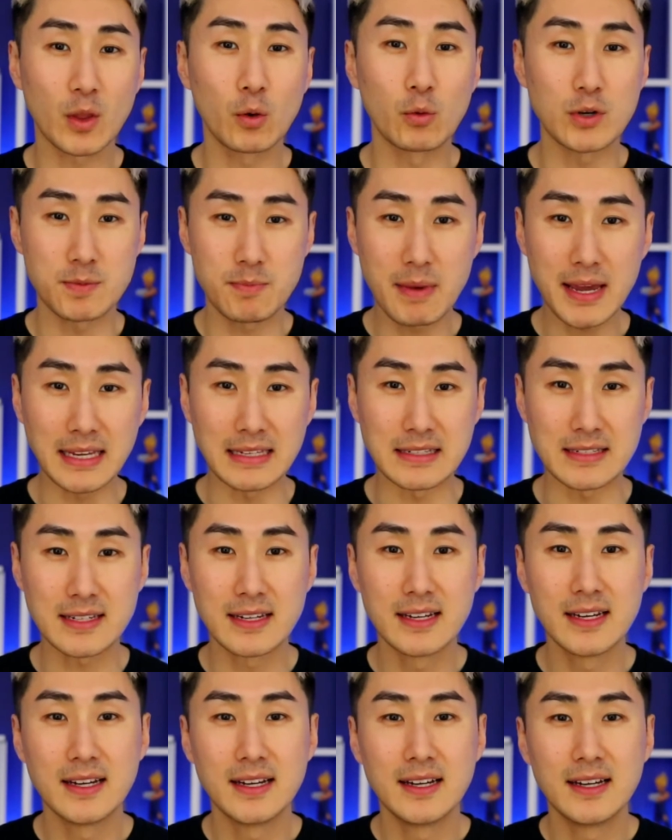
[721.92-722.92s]
which means
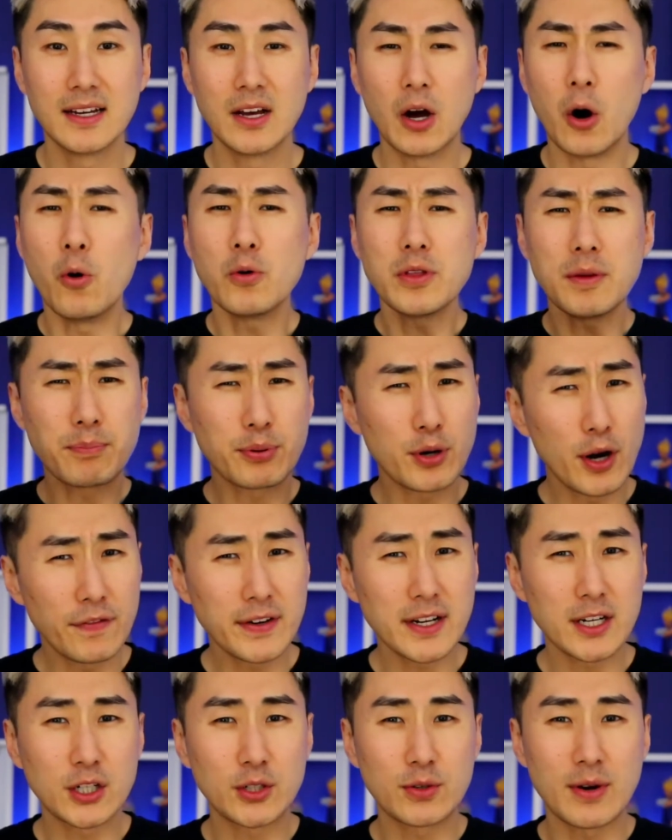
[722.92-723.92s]
all the
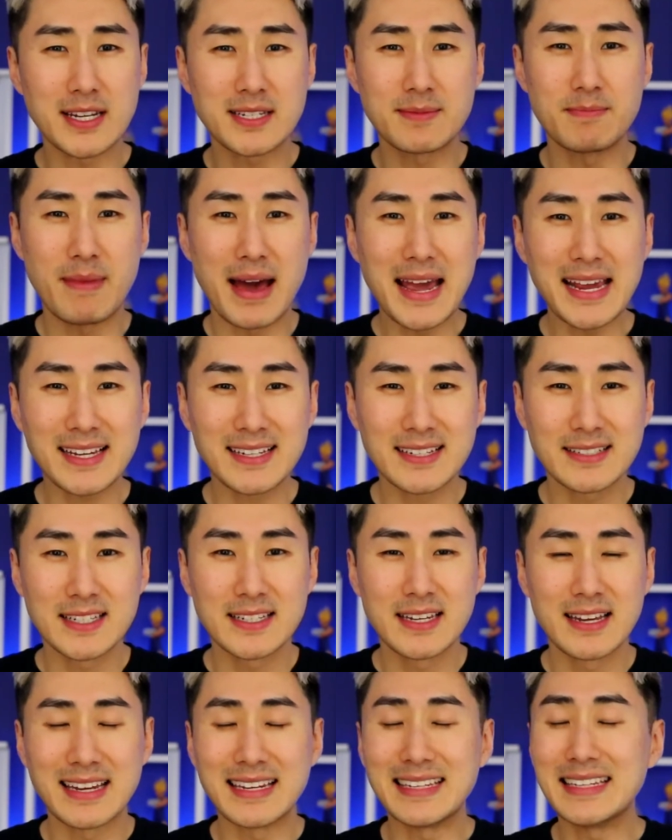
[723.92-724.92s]
profit a trust
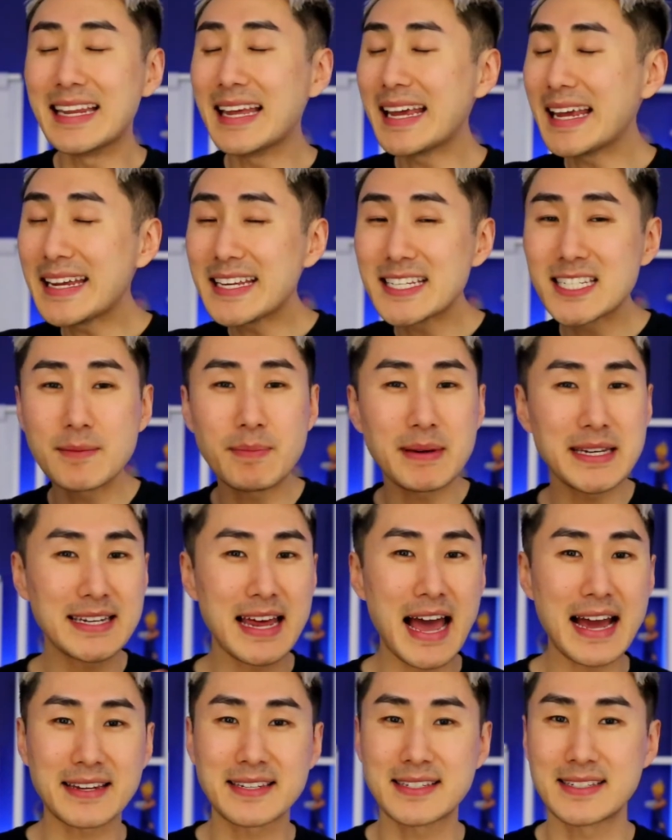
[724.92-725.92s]
makes needs to be
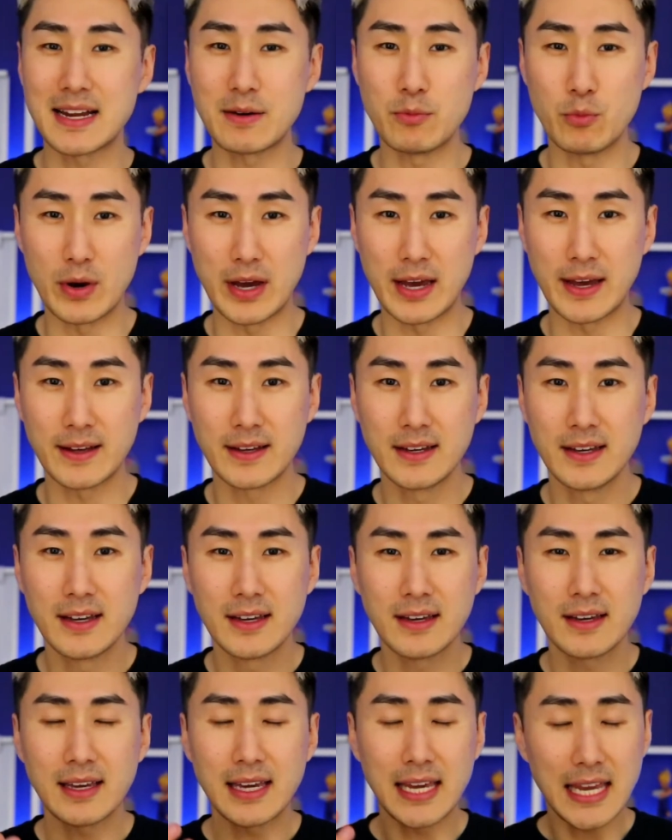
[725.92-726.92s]
taxed somewhere,
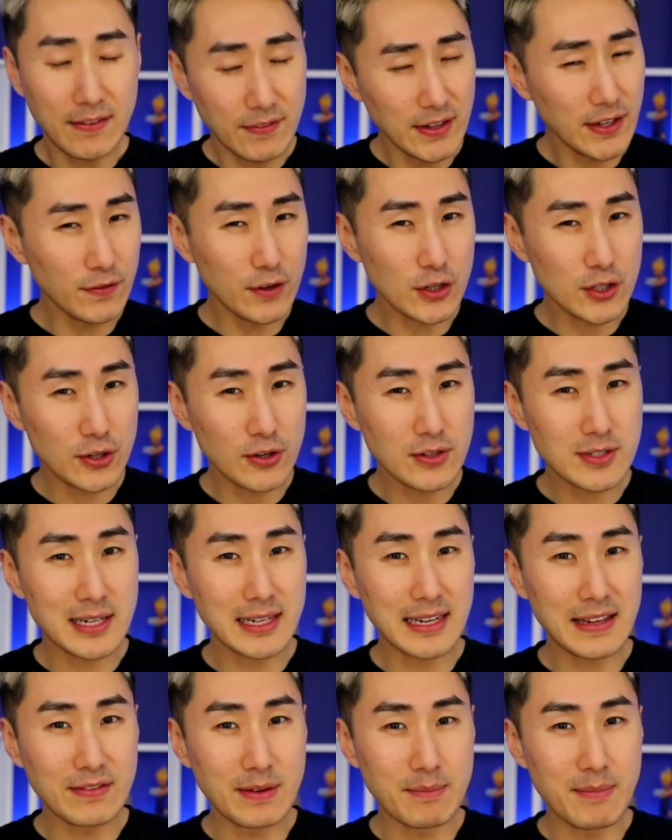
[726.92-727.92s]
even if you choose to
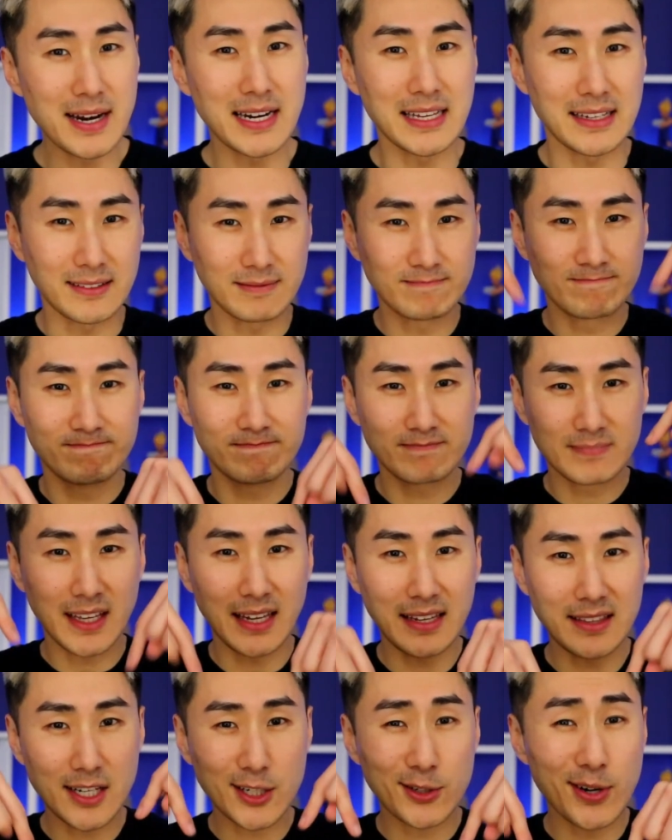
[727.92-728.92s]
leave the money
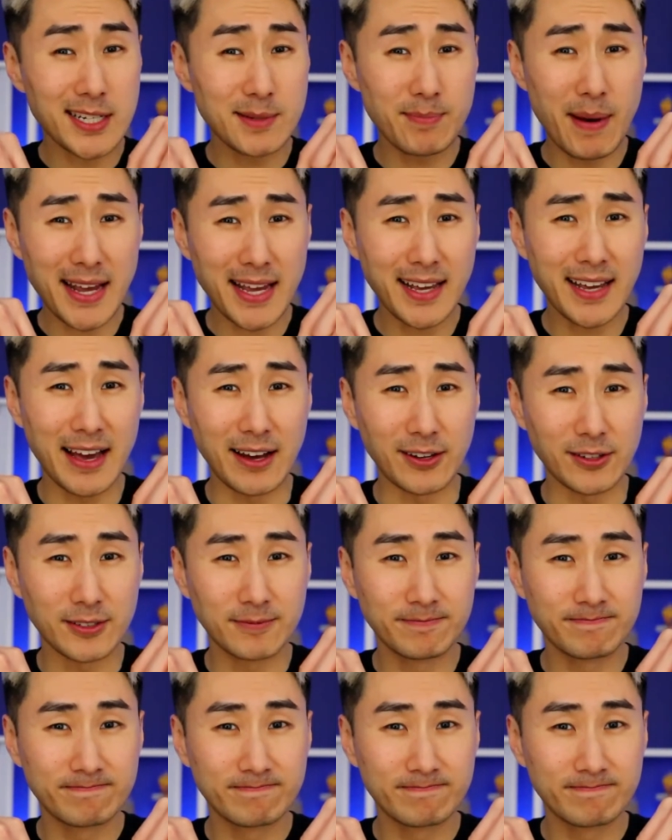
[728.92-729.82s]
in the trust bank account.